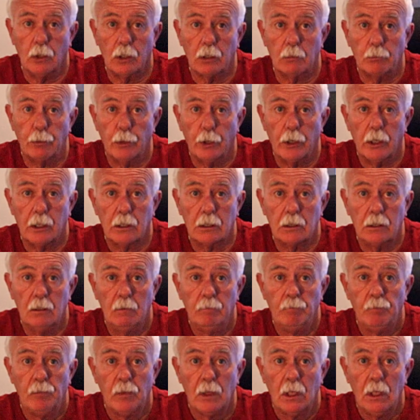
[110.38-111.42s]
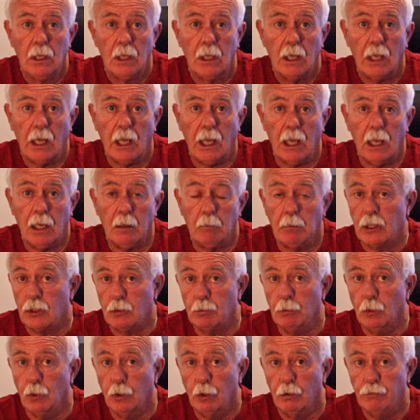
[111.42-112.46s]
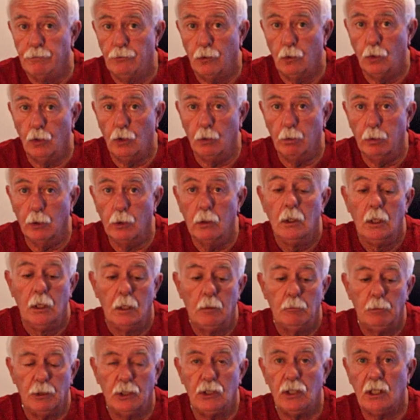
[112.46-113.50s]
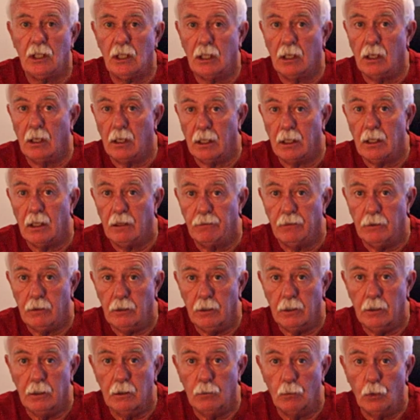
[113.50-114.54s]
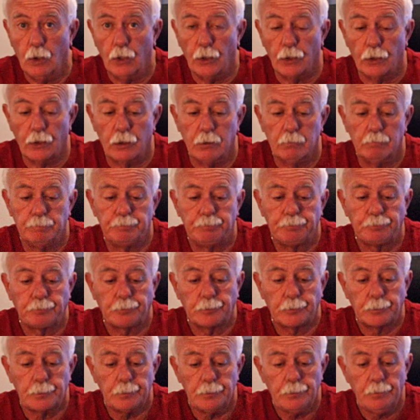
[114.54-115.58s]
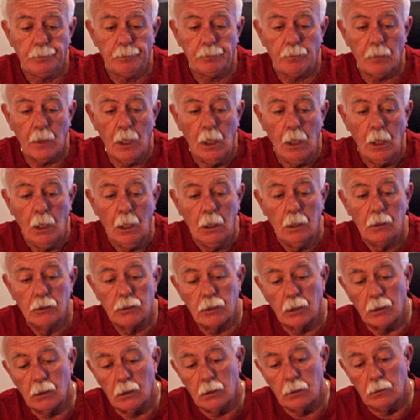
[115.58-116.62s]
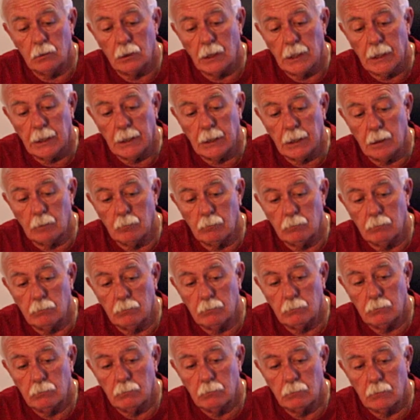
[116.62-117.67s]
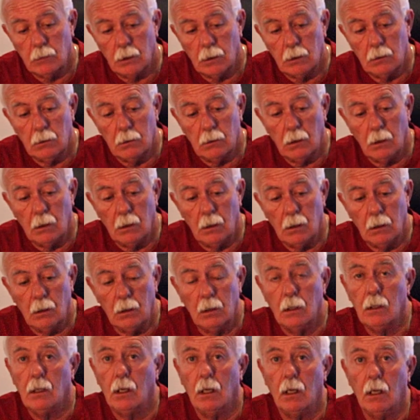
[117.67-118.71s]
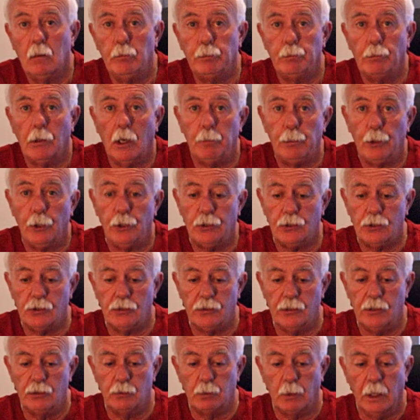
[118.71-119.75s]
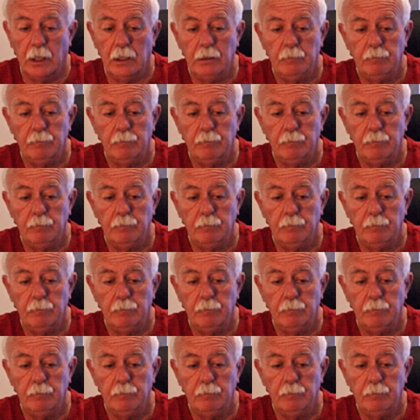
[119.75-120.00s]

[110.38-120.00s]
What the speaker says: Mic product, and much more affordable, particularly if it didn't work. So I purchased this one,